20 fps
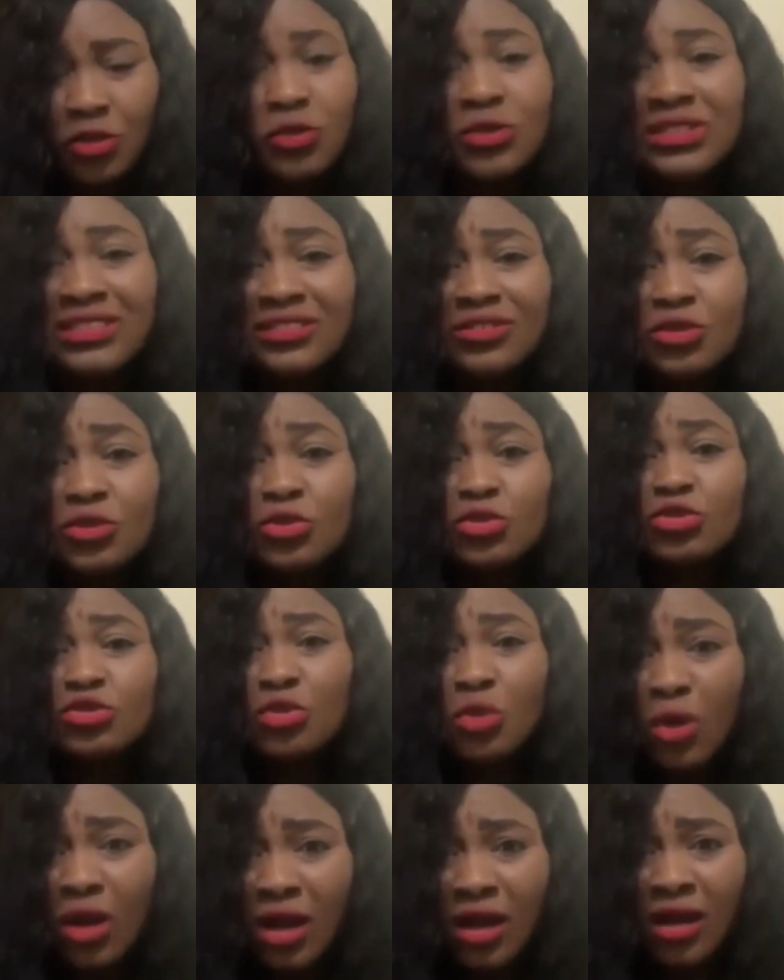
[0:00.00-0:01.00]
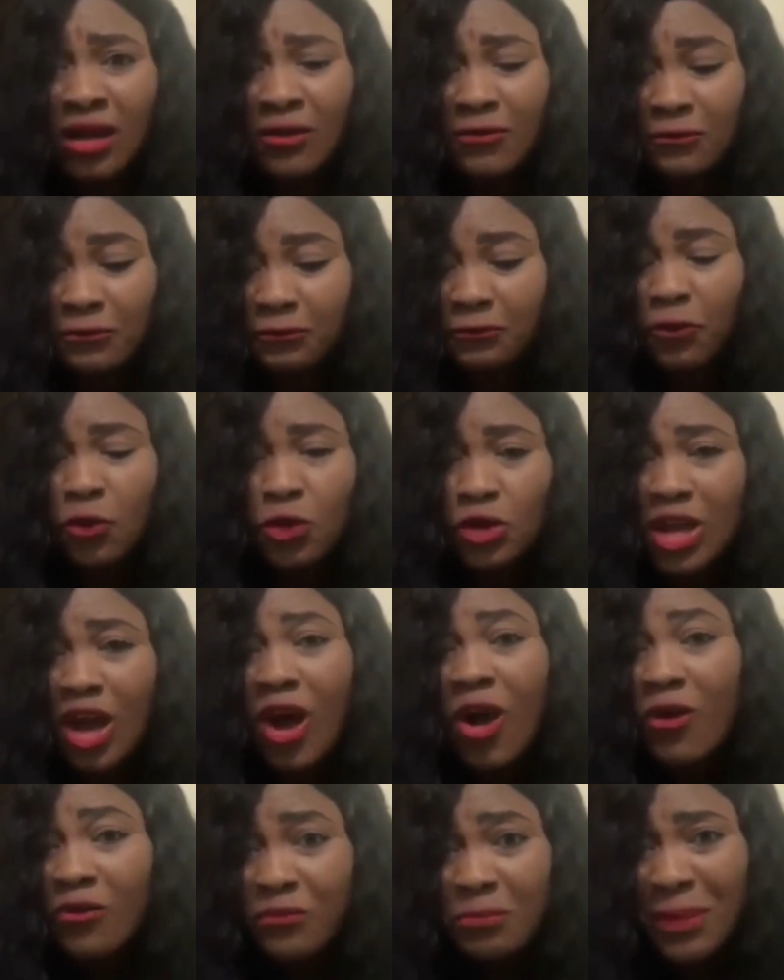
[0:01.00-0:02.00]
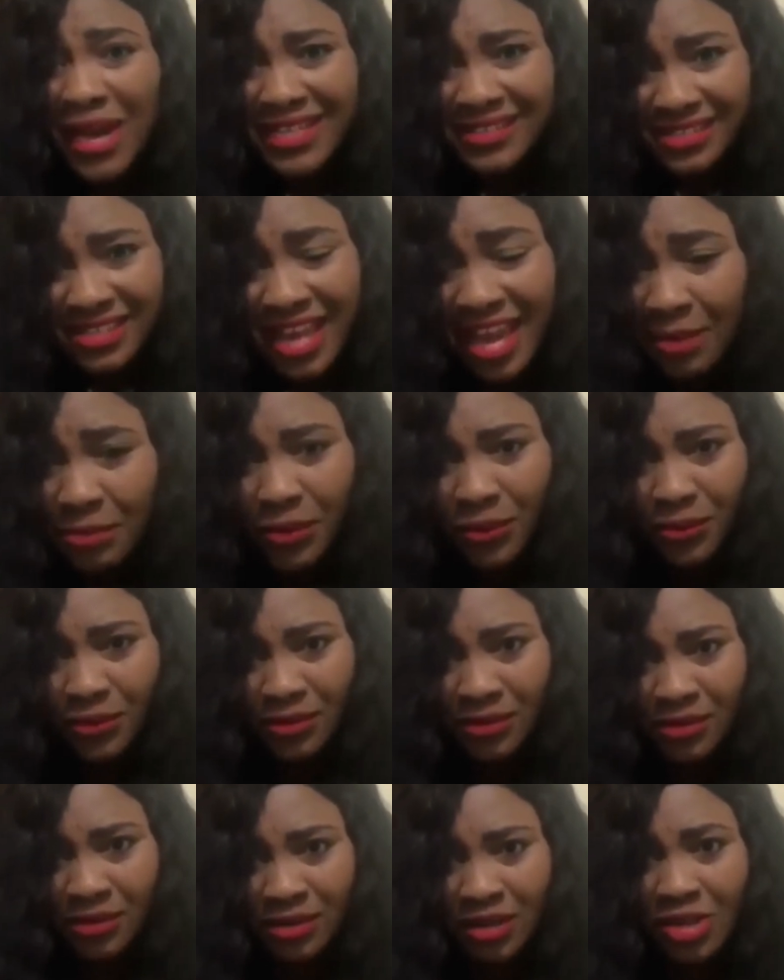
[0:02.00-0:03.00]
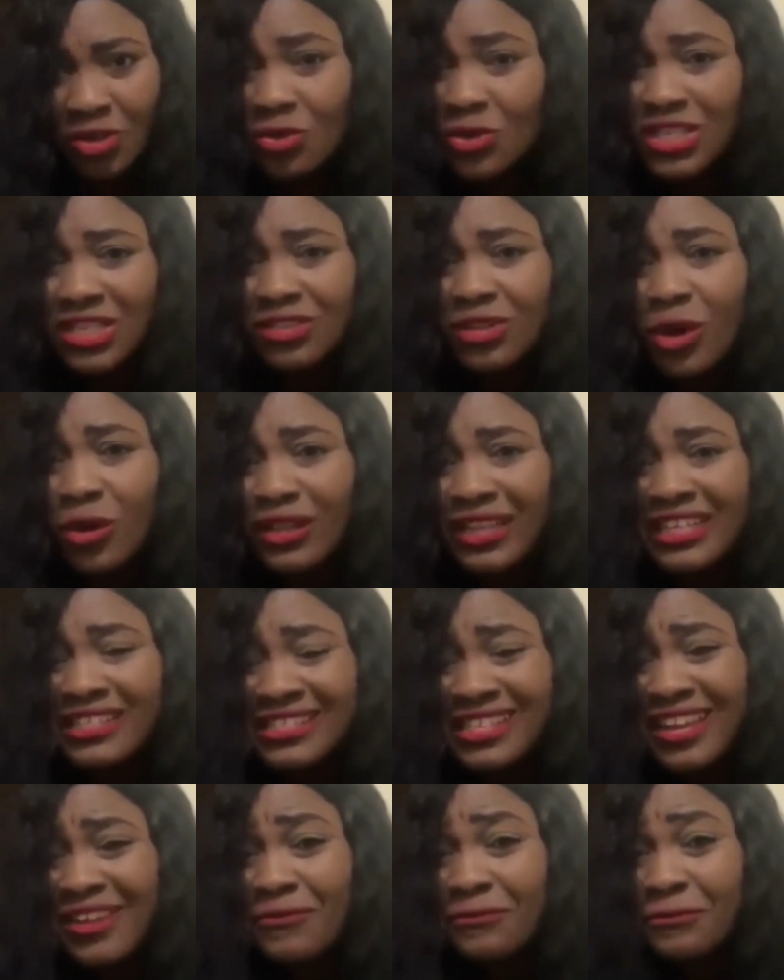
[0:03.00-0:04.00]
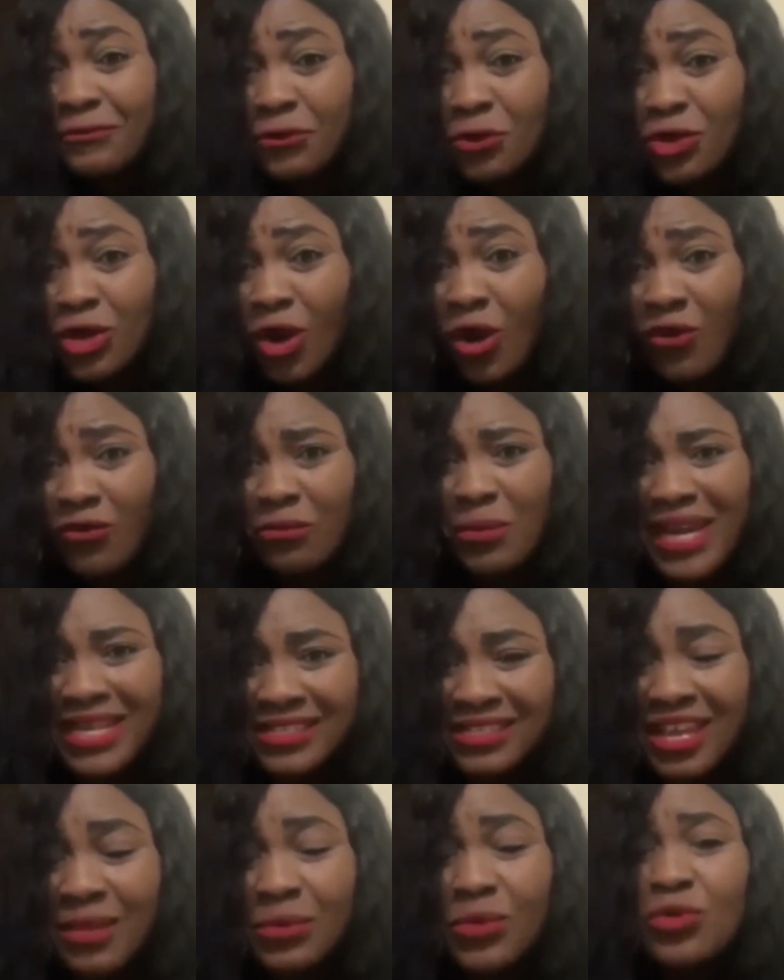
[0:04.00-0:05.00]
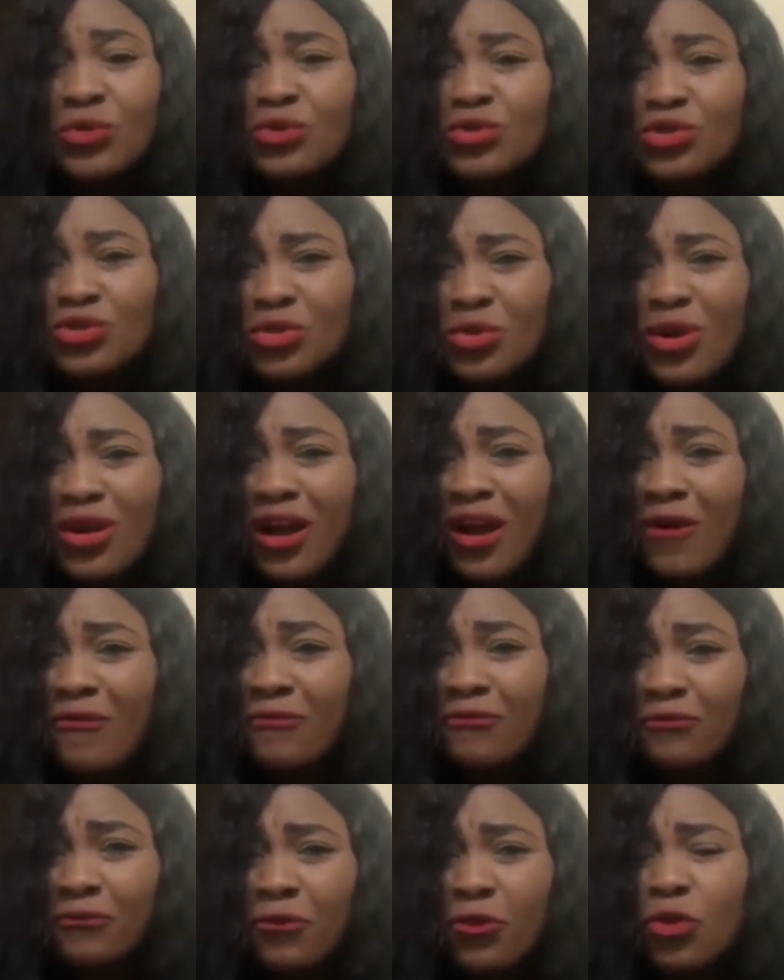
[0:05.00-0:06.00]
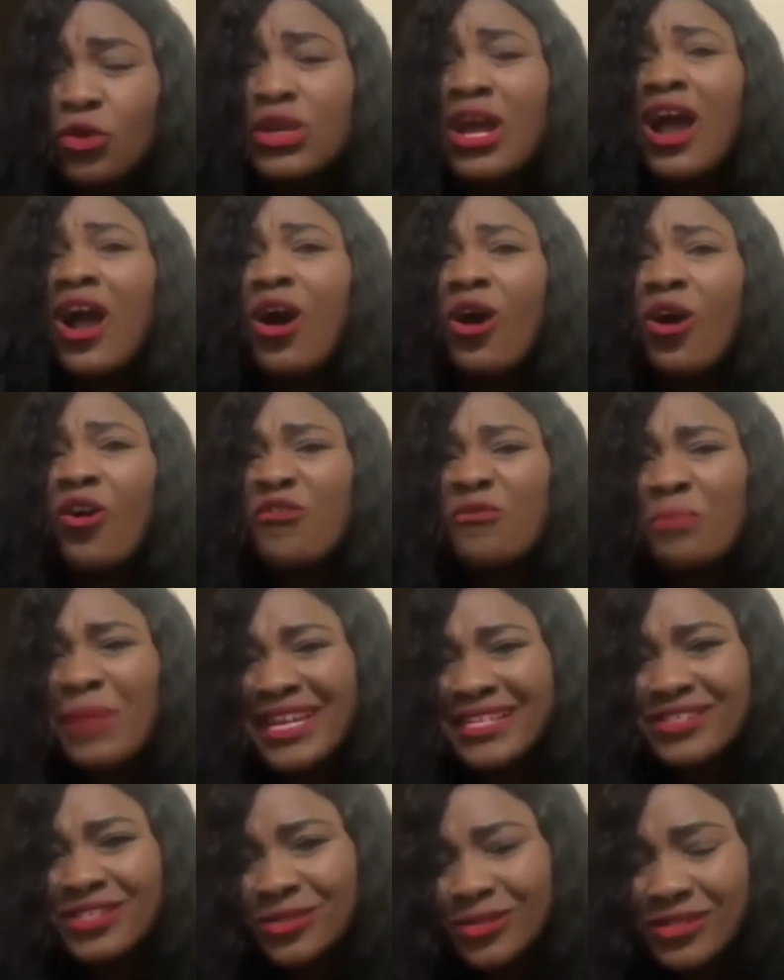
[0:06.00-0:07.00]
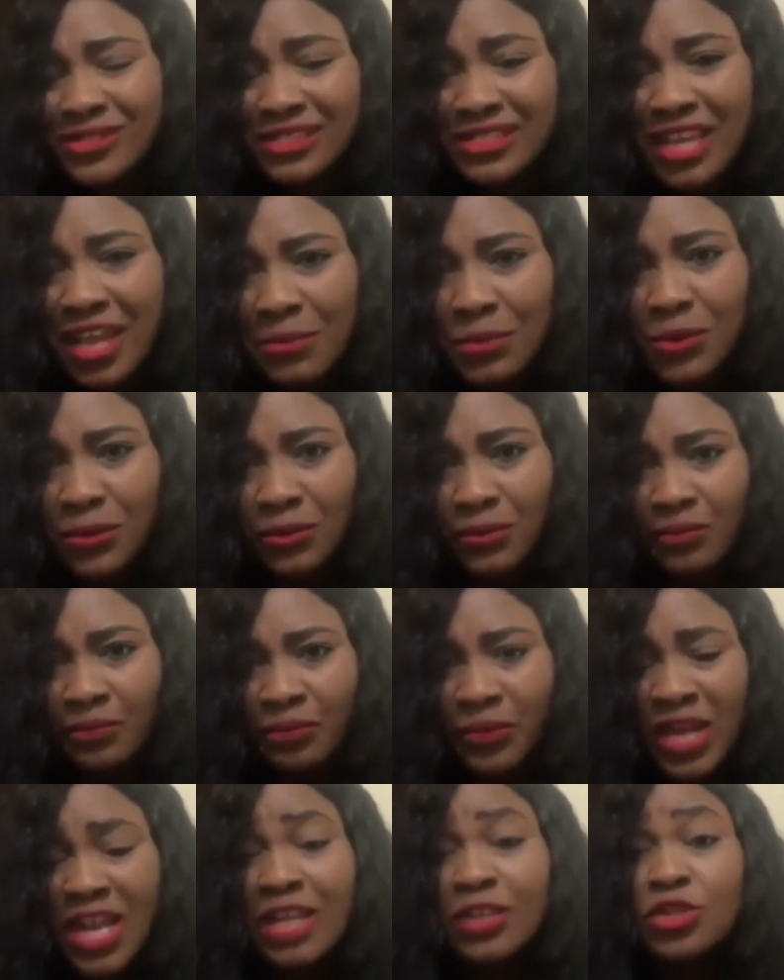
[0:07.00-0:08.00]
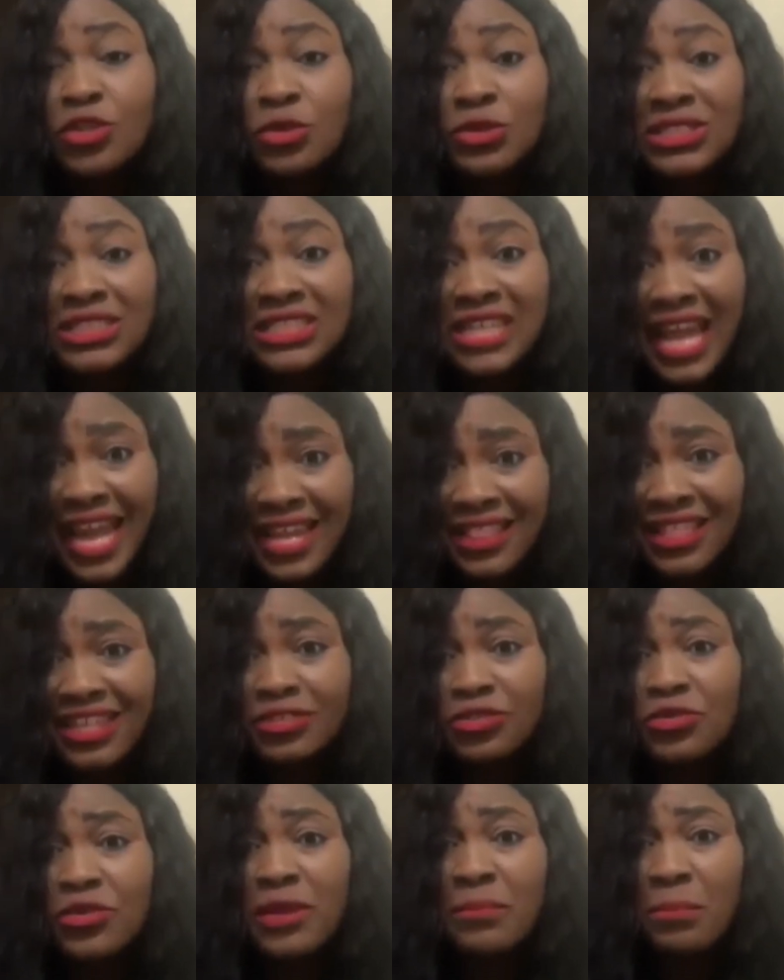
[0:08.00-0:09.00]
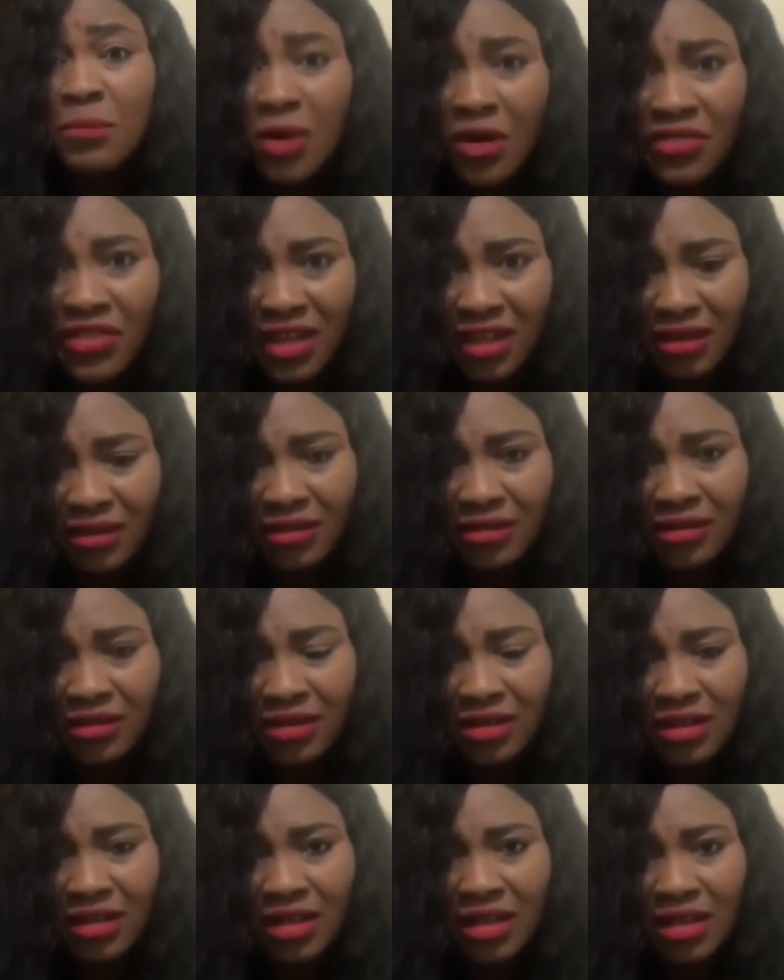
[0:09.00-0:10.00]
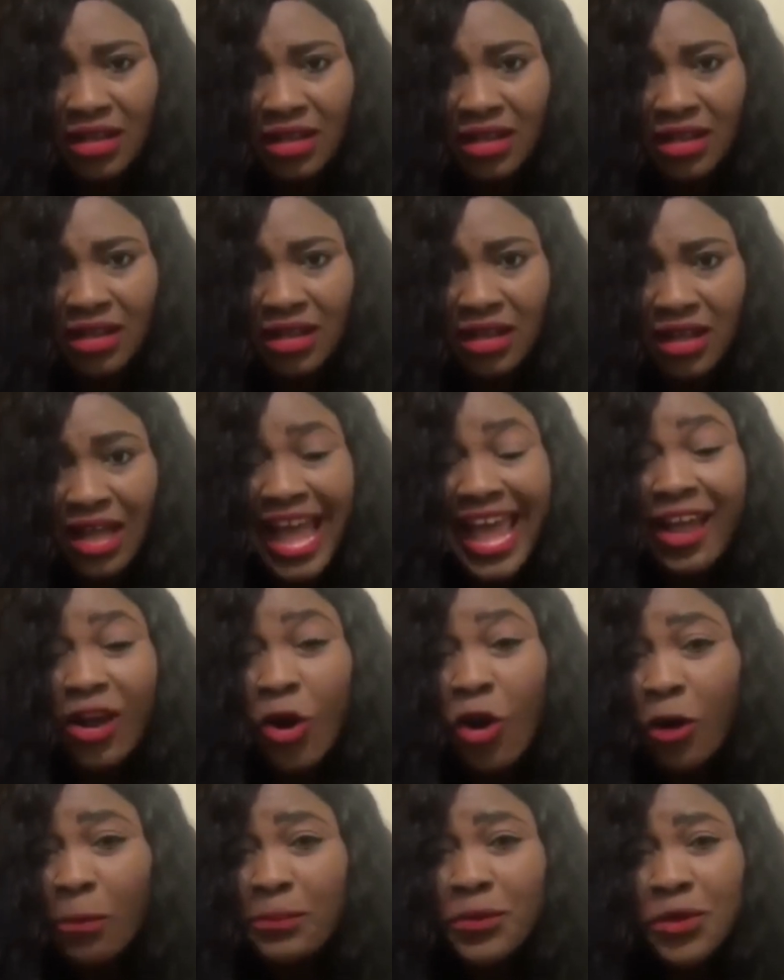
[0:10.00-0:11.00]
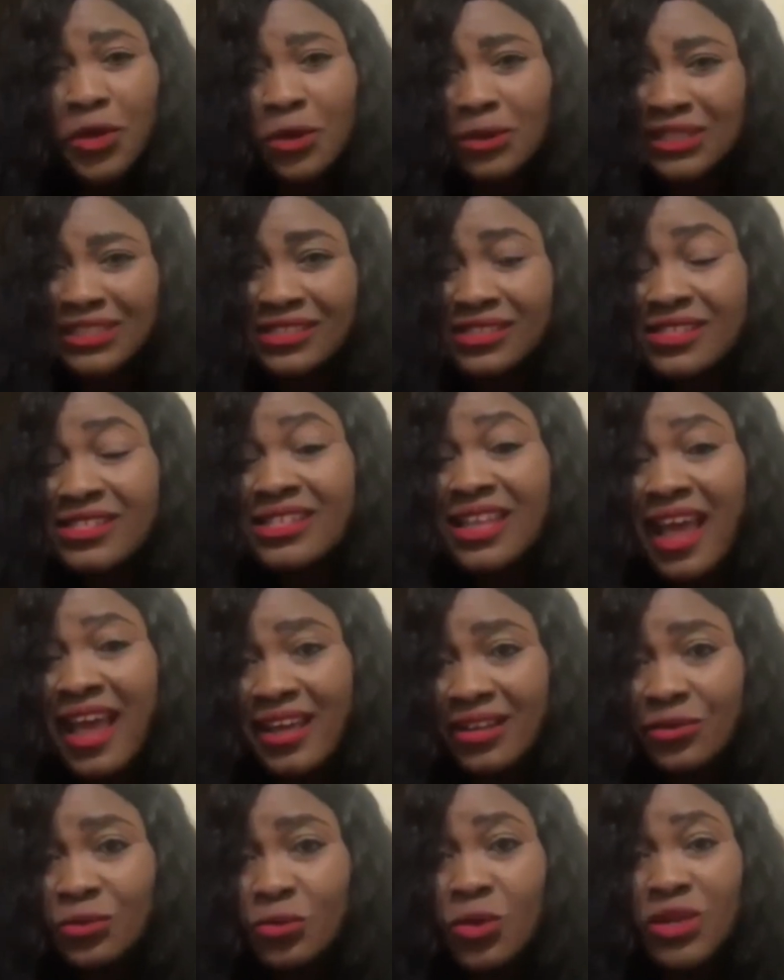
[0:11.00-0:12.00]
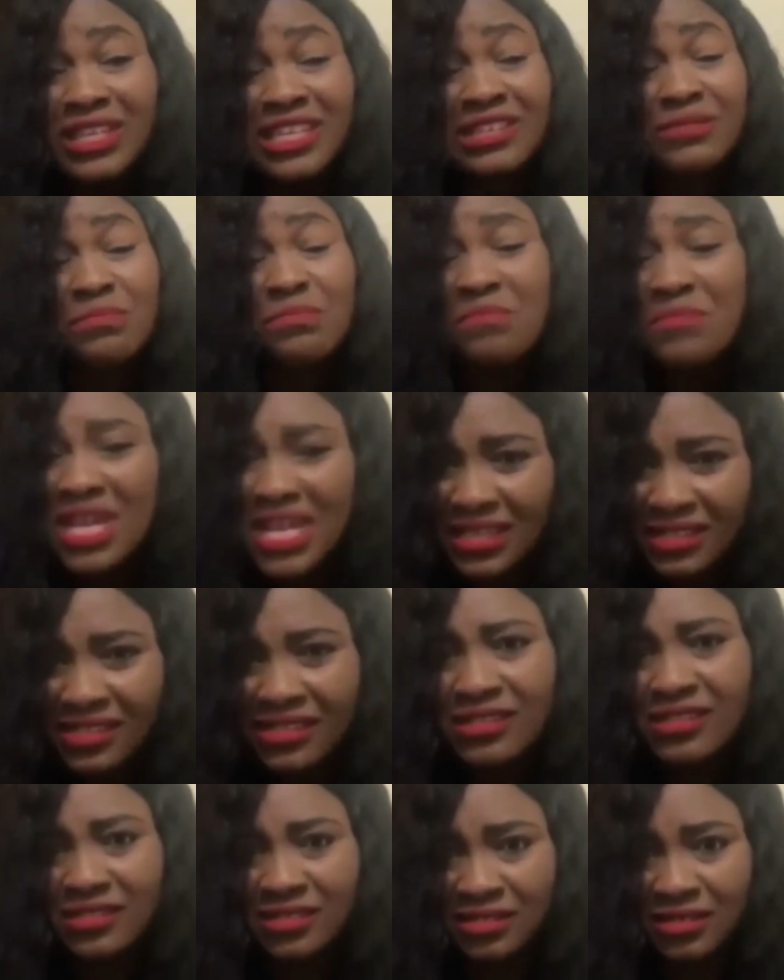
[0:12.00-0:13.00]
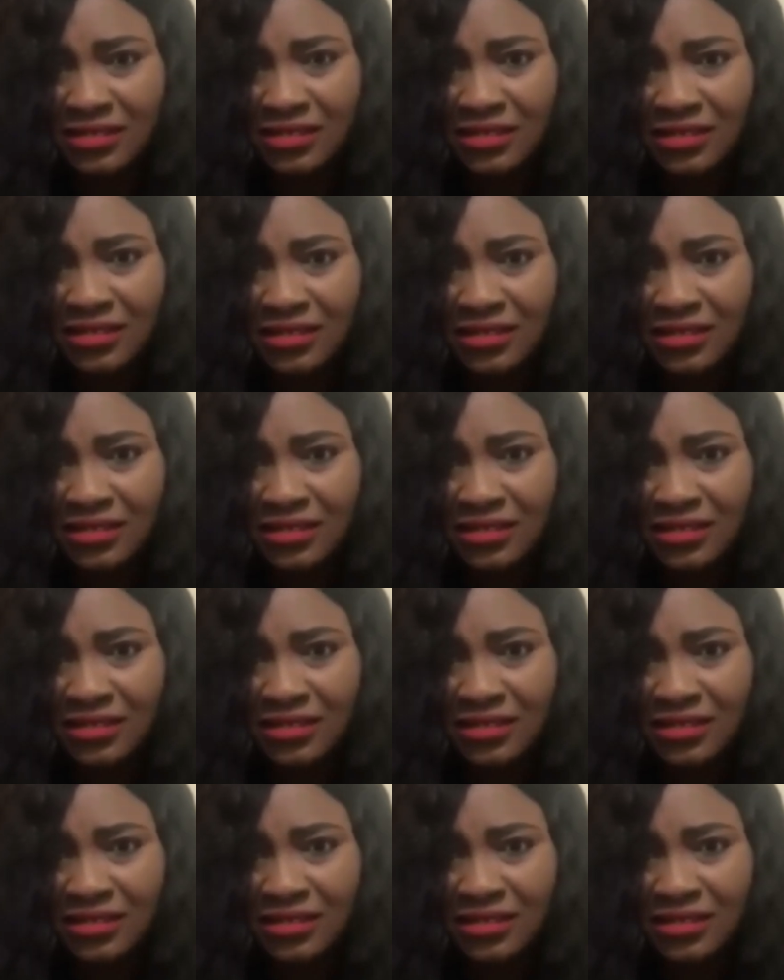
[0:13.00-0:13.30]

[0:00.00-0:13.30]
You took food off my table. You did not only take food off my table, you took food off my son's table. Today that you're a mother, I hope you understand what it means